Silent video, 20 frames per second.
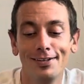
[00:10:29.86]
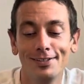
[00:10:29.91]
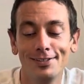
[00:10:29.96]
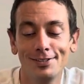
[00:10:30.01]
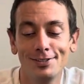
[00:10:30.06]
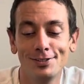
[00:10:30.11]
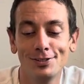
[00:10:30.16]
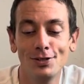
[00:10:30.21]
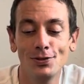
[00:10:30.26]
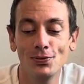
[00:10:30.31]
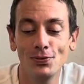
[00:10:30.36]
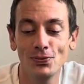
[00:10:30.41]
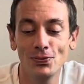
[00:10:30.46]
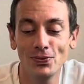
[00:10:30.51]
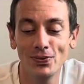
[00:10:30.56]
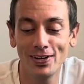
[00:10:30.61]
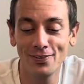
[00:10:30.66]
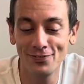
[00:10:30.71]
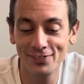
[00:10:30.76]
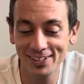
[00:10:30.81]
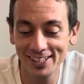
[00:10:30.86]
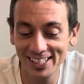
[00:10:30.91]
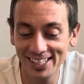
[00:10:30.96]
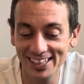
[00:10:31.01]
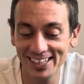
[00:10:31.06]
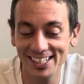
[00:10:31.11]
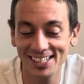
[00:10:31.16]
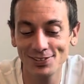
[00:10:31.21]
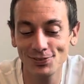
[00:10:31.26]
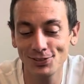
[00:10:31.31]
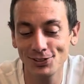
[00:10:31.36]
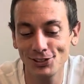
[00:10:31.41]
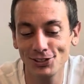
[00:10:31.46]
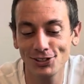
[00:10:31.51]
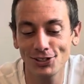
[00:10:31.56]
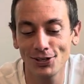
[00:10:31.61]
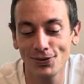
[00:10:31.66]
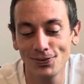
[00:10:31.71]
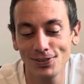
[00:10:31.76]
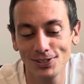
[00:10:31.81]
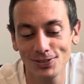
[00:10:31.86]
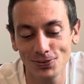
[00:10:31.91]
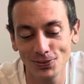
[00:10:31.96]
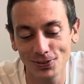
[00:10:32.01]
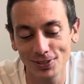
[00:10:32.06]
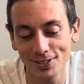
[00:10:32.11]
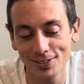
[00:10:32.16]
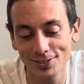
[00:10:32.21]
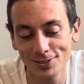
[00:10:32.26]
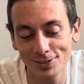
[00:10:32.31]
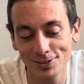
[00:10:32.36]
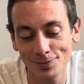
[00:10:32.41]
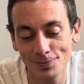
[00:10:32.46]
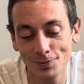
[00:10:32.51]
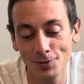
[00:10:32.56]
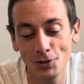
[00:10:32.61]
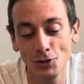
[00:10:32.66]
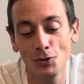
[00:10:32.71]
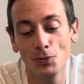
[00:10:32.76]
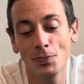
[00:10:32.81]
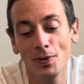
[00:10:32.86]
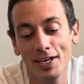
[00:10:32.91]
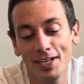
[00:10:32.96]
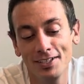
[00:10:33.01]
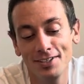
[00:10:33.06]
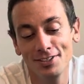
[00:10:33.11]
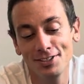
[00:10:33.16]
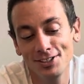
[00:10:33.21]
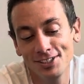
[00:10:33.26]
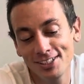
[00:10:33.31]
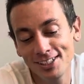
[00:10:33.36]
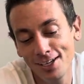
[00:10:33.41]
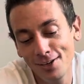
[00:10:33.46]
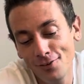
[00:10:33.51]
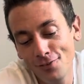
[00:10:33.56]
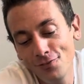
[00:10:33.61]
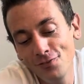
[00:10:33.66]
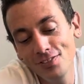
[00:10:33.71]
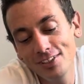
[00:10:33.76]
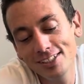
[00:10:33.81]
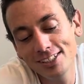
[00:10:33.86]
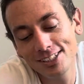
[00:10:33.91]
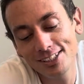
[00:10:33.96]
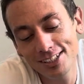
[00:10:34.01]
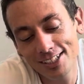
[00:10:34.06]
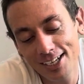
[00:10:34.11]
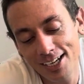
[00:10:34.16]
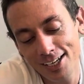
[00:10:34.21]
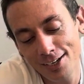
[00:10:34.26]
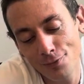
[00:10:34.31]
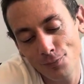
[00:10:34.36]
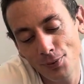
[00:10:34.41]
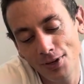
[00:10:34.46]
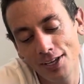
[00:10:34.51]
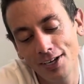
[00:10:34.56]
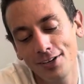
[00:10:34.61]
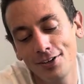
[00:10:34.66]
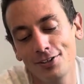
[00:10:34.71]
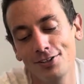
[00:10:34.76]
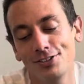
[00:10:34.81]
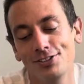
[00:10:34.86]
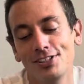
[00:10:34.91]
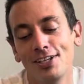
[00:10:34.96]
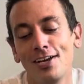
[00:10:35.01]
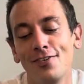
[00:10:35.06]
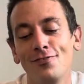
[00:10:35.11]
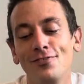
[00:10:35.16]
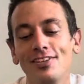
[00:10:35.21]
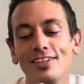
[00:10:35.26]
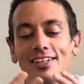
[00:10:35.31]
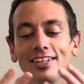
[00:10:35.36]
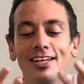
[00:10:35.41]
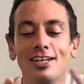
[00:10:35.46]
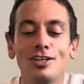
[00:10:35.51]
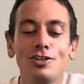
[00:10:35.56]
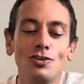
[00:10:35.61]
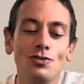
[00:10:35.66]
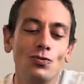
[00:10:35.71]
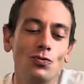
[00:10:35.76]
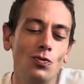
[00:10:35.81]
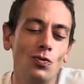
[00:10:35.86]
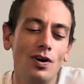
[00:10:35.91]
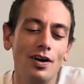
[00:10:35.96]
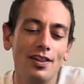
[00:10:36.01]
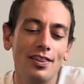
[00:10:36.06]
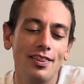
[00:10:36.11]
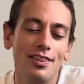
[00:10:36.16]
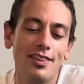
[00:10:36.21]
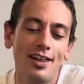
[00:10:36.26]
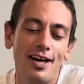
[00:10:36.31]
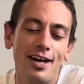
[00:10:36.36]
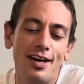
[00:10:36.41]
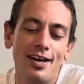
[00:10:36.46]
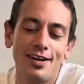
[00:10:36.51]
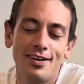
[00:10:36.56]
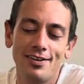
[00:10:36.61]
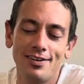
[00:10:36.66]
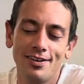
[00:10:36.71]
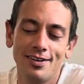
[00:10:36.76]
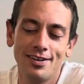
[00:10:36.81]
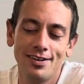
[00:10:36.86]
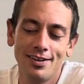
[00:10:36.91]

So I feel like that's what you're going towards. You by yourself is the Nine of Pentacles. I feel like you want that